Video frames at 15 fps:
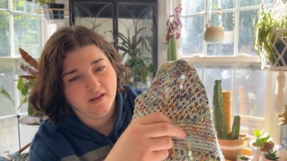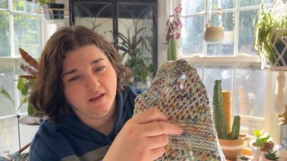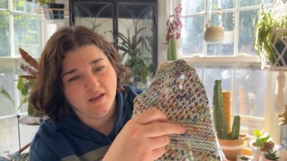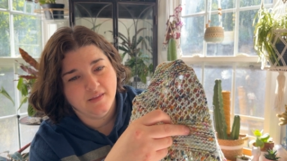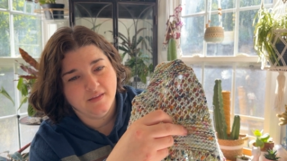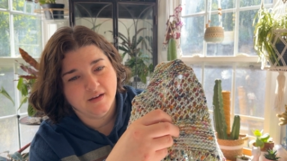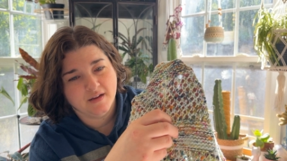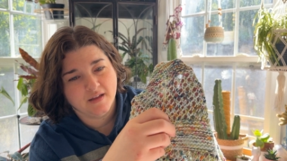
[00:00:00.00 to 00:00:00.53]

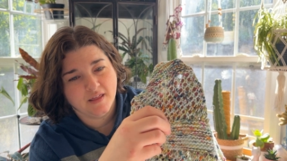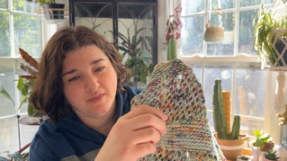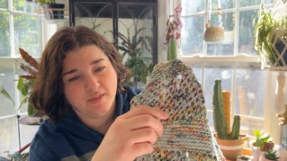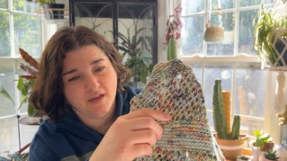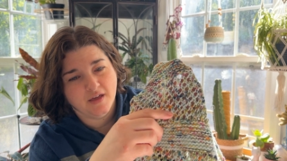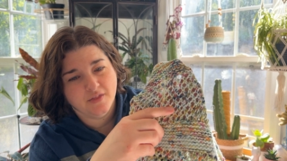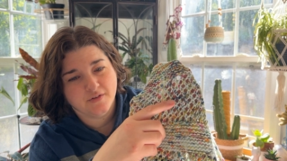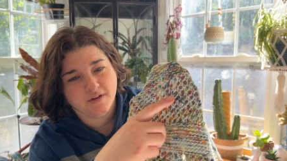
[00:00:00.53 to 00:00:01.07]
and then I got
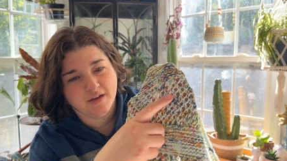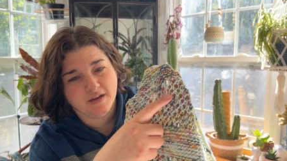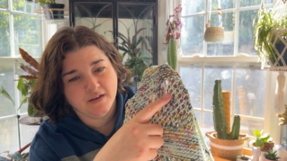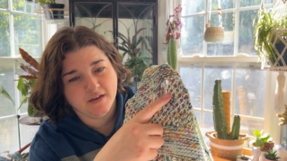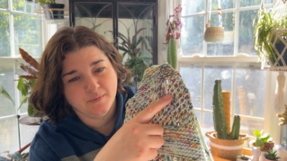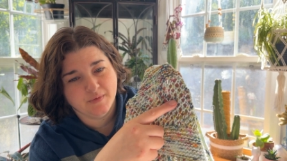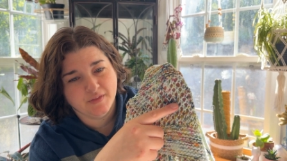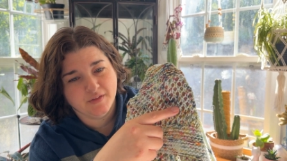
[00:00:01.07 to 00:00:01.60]
the other
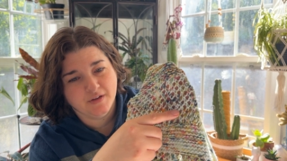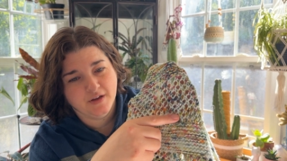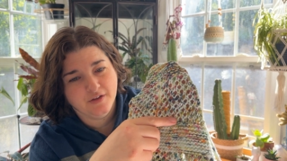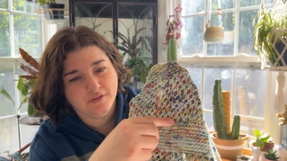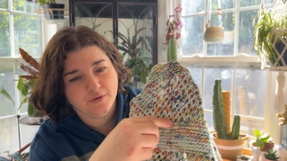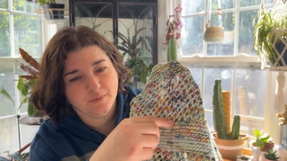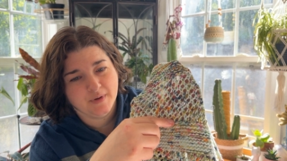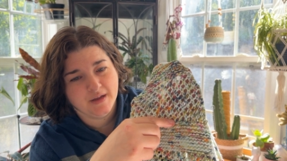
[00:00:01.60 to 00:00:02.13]
end and went the
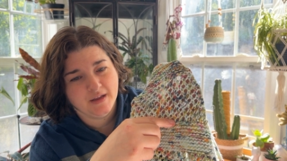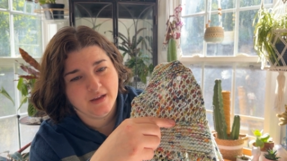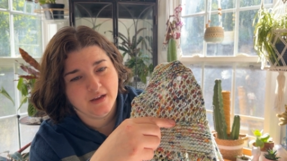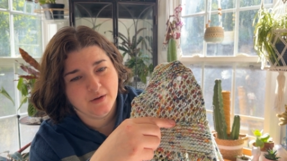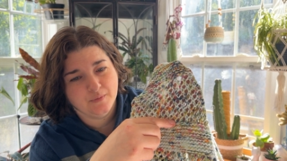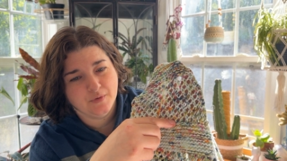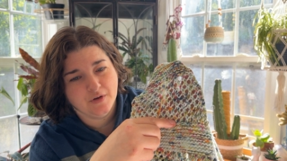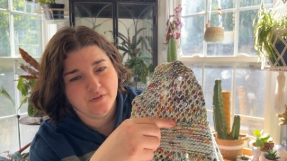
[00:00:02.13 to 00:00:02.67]
other way
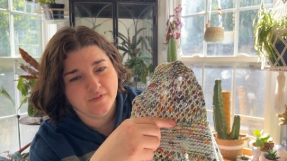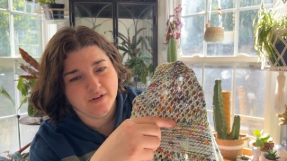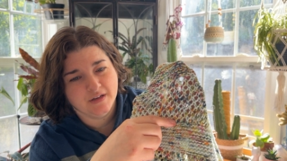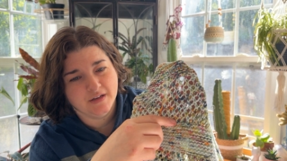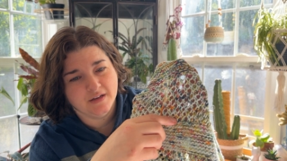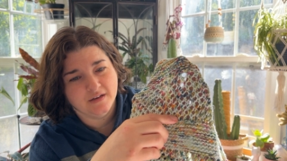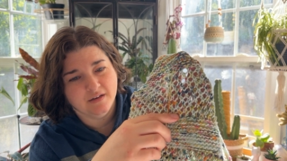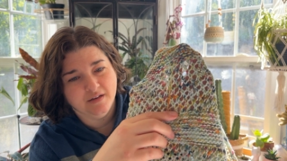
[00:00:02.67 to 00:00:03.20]
and wove it
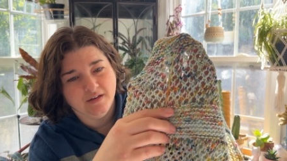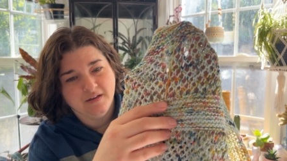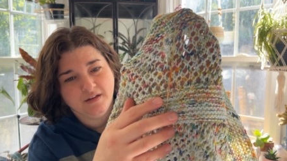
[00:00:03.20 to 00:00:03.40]
in.